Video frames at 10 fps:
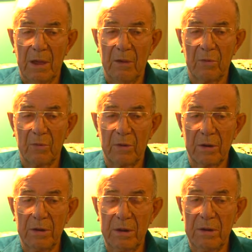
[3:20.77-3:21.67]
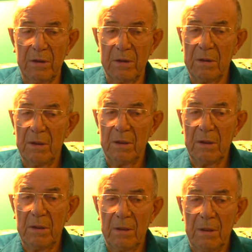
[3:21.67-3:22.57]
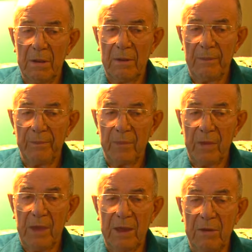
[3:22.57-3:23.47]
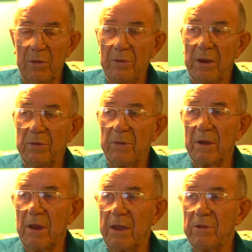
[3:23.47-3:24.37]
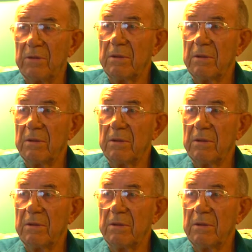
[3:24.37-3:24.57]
I was working in, had to use electric lights.